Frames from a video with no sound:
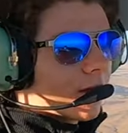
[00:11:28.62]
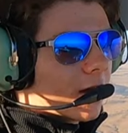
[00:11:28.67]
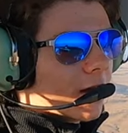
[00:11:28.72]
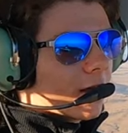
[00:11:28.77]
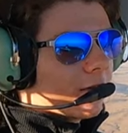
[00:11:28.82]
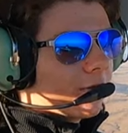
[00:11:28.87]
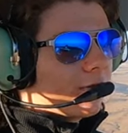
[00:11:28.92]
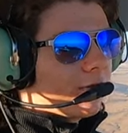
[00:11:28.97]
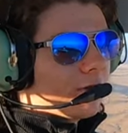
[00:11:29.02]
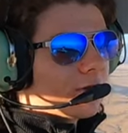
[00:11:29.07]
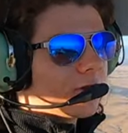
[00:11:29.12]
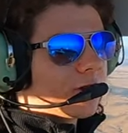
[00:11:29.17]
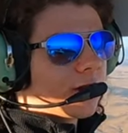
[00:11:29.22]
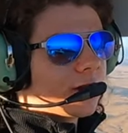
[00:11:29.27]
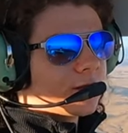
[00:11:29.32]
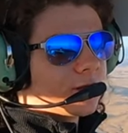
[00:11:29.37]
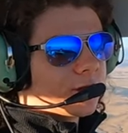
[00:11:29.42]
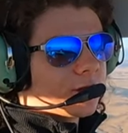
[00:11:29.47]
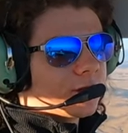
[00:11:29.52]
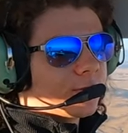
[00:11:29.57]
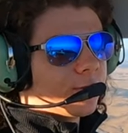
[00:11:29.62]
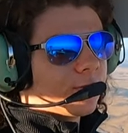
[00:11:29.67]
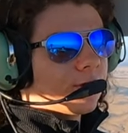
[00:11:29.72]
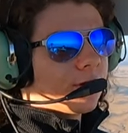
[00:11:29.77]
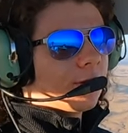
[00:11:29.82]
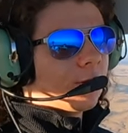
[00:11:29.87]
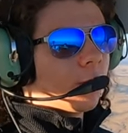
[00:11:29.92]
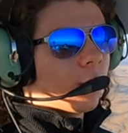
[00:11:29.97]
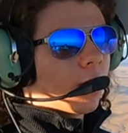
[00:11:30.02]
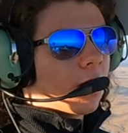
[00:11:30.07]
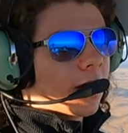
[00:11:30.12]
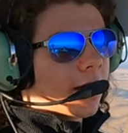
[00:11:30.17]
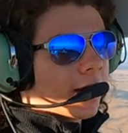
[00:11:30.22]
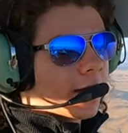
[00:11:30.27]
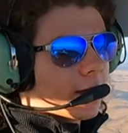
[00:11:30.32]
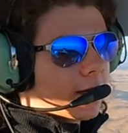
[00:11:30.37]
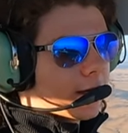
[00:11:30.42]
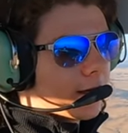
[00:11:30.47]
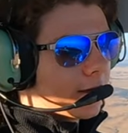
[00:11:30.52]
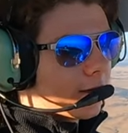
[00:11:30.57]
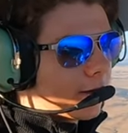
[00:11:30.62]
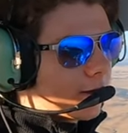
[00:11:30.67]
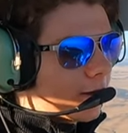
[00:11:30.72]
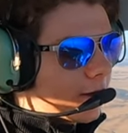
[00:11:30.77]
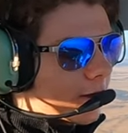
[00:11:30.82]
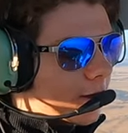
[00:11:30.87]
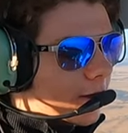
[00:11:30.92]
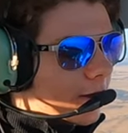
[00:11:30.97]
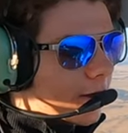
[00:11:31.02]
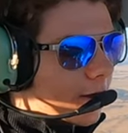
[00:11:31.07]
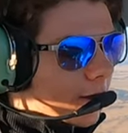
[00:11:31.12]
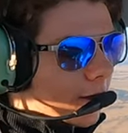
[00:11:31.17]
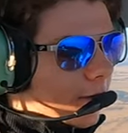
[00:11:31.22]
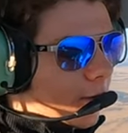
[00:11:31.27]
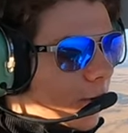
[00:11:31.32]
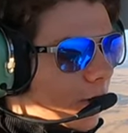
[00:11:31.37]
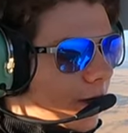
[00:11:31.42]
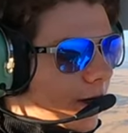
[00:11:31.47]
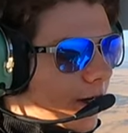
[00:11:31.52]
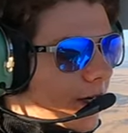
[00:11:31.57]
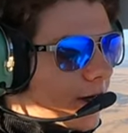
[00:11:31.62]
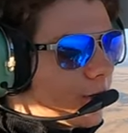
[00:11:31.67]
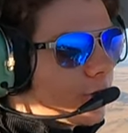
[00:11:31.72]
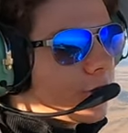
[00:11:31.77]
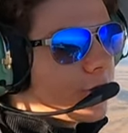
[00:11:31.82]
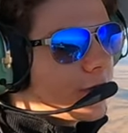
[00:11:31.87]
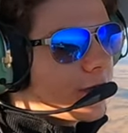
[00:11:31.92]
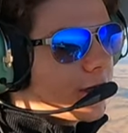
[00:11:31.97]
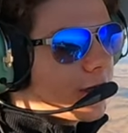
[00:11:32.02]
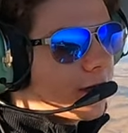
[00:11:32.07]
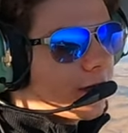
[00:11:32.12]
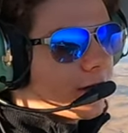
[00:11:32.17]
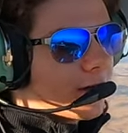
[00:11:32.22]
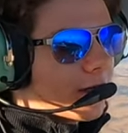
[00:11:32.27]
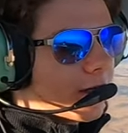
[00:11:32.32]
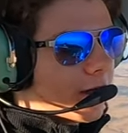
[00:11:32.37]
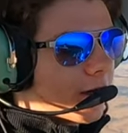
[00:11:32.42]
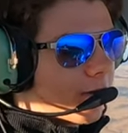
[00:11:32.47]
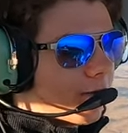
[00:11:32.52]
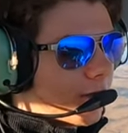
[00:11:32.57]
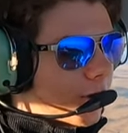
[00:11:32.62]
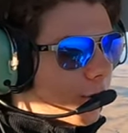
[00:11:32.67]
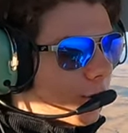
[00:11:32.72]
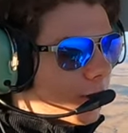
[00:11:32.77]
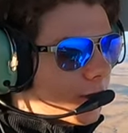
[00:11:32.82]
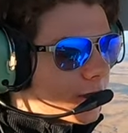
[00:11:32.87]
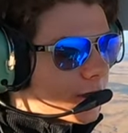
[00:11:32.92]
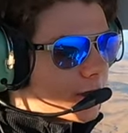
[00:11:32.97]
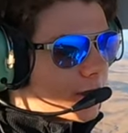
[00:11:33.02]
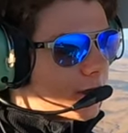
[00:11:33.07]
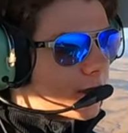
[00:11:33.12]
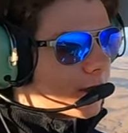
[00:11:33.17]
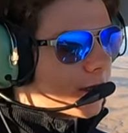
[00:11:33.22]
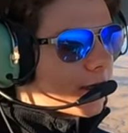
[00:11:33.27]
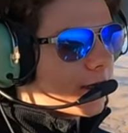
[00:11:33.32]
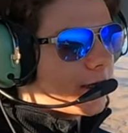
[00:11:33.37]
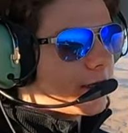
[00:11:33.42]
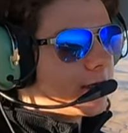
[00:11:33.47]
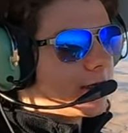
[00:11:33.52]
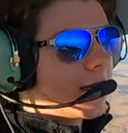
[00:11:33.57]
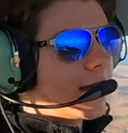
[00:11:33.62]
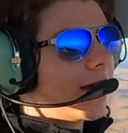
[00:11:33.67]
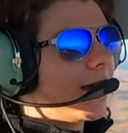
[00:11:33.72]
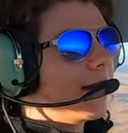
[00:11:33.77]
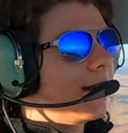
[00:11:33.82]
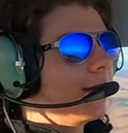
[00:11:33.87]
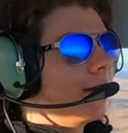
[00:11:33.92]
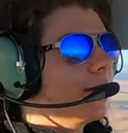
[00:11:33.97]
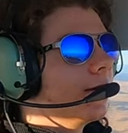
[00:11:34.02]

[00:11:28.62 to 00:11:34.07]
and the fuselage is pretty wide. One interesting thing I've noticed is that,